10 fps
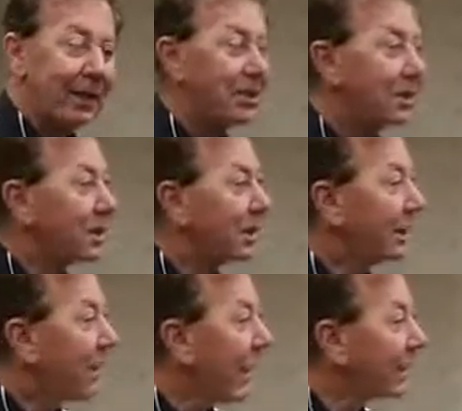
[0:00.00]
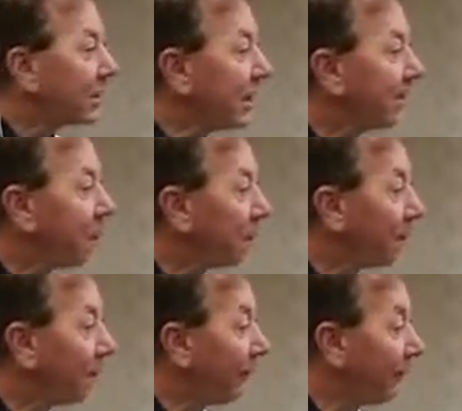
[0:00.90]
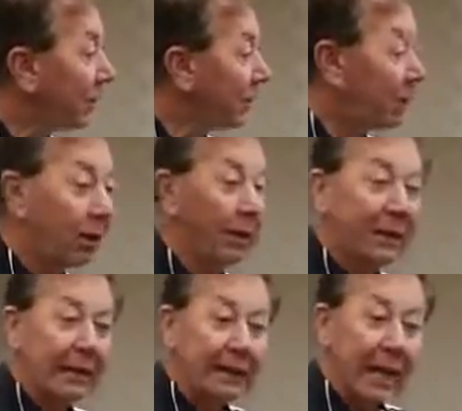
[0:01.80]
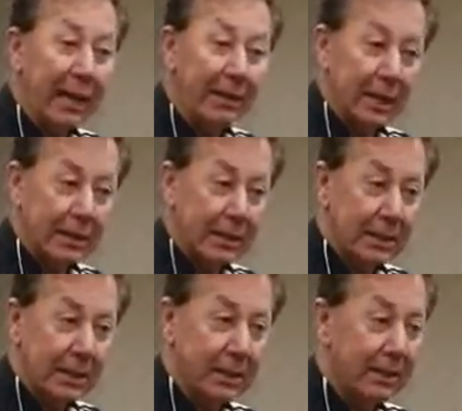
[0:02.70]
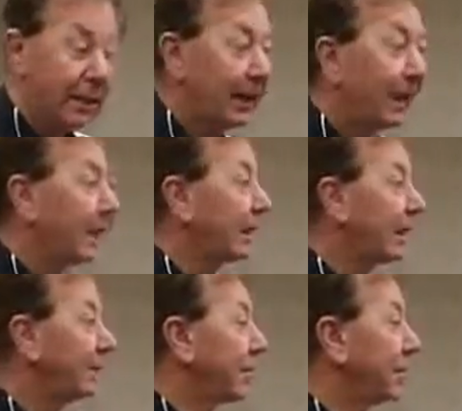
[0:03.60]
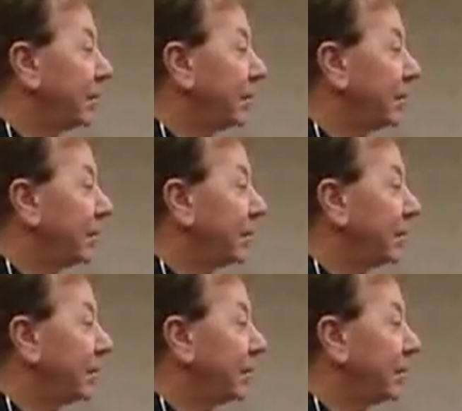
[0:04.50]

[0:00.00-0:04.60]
This is the magazine for professional chemists and companies.